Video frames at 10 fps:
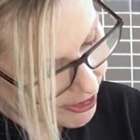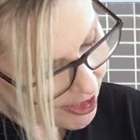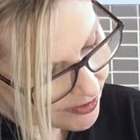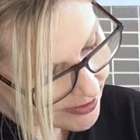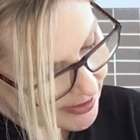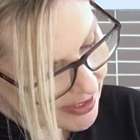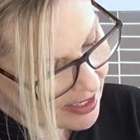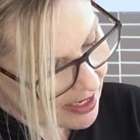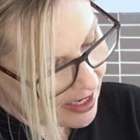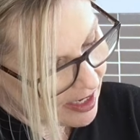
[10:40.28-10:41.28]
shells,
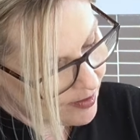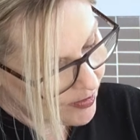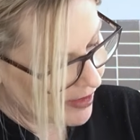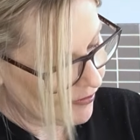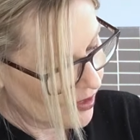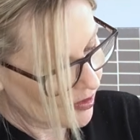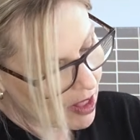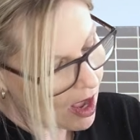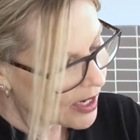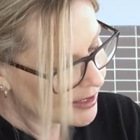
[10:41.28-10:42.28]
like for a little
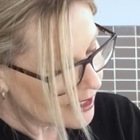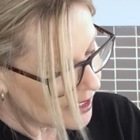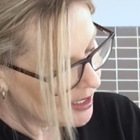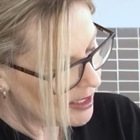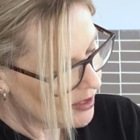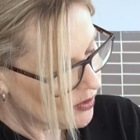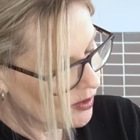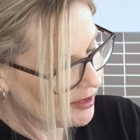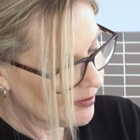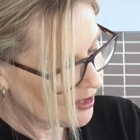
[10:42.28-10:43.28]
high tea
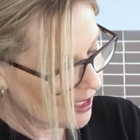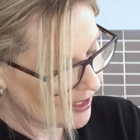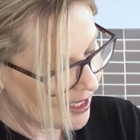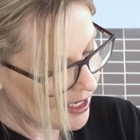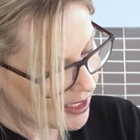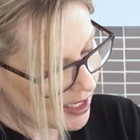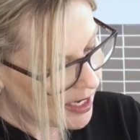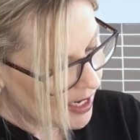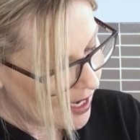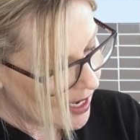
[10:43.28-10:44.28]
or something like that,
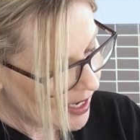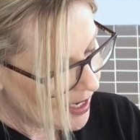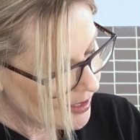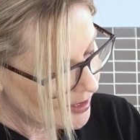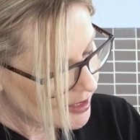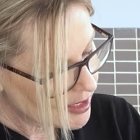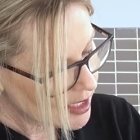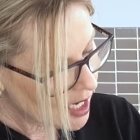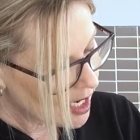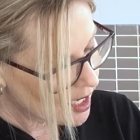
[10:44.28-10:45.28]
and
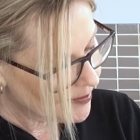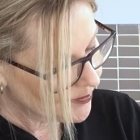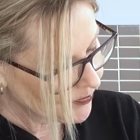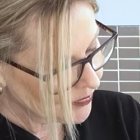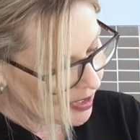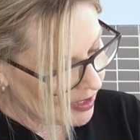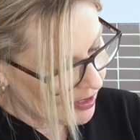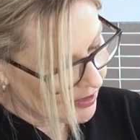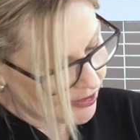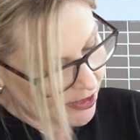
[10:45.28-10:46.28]

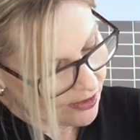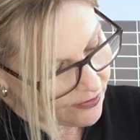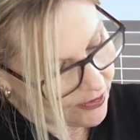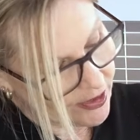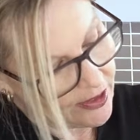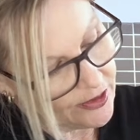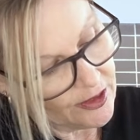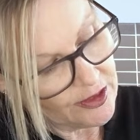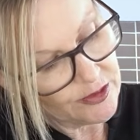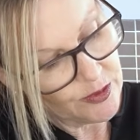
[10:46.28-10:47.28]
serve
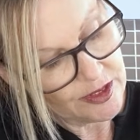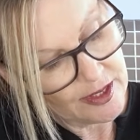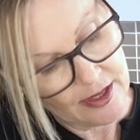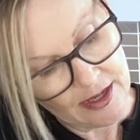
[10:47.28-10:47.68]
those with